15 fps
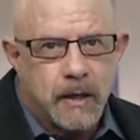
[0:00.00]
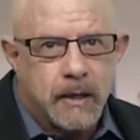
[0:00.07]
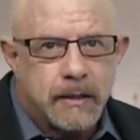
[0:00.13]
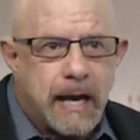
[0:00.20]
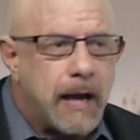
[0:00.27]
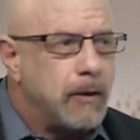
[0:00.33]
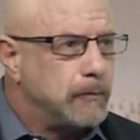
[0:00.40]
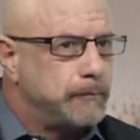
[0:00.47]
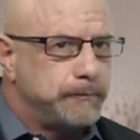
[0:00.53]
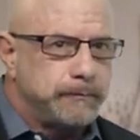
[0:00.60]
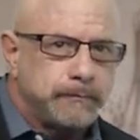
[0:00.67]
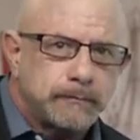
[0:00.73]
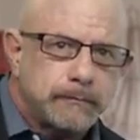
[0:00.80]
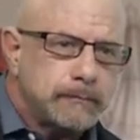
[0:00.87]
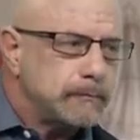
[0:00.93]
Now,
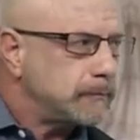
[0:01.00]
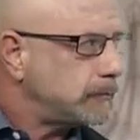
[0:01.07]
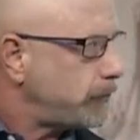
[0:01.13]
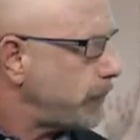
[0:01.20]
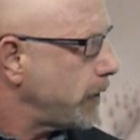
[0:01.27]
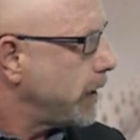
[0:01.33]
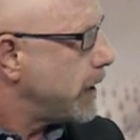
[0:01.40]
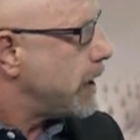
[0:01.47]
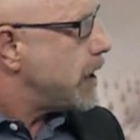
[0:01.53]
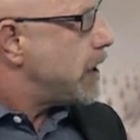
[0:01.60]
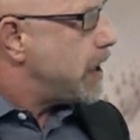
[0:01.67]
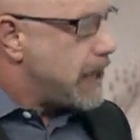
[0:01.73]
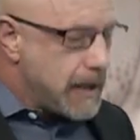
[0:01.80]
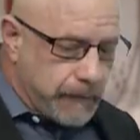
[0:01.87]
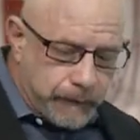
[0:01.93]

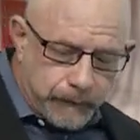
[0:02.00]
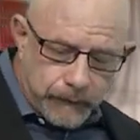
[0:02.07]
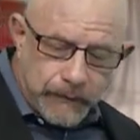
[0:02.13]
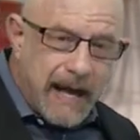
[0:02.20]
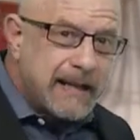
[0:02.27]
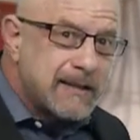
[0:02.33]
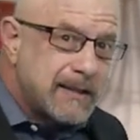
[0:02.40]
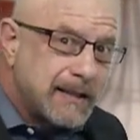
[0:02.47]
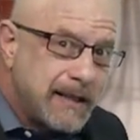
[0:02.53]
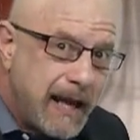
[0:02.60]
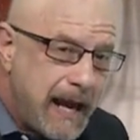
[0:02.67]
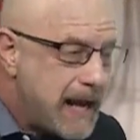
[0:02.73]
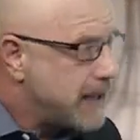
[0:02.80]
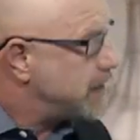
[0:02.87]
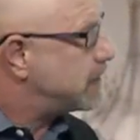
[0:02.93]
if that's the
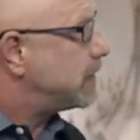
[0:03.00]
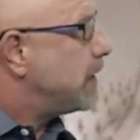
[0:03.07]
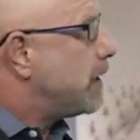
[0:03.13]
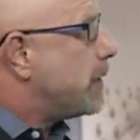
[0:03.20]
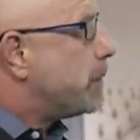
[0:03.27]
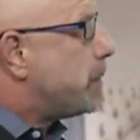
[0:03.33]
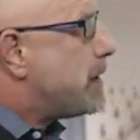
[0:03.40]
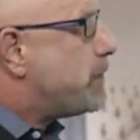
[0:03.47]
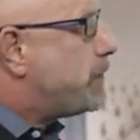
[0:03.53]
case, be